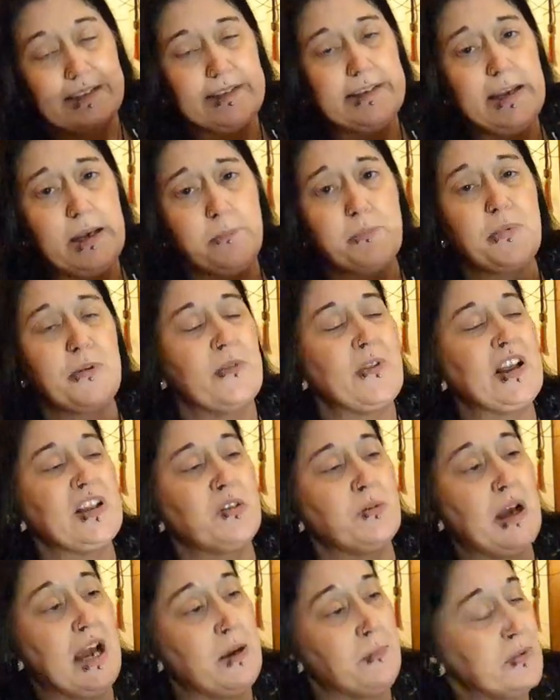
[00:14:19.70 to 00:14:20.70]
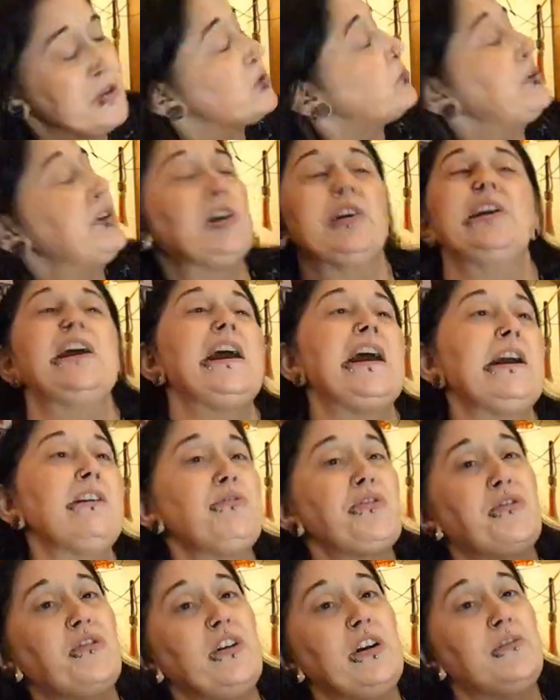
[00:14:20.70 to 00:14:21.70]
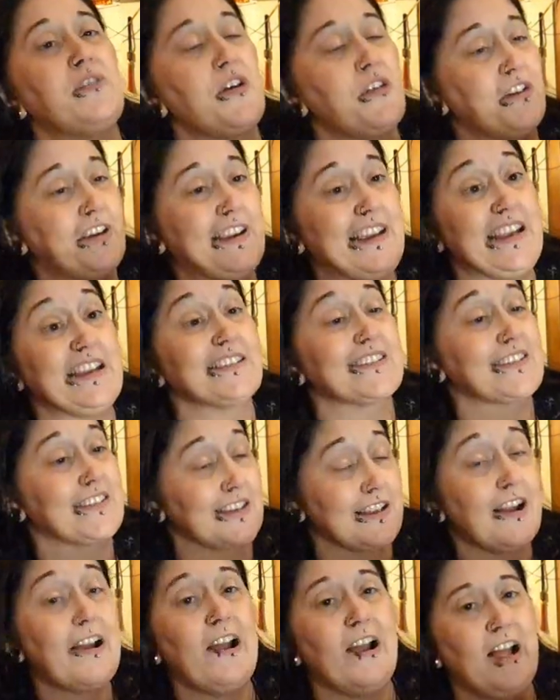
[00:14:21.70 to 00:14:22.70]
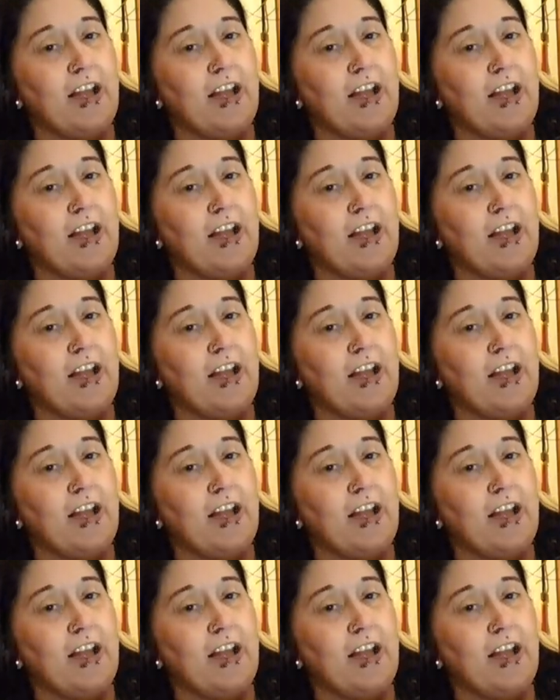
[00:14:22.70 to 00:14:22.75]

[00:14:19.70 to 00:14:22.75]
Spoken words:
Yep, that's what happens when you've got a house full of other kids.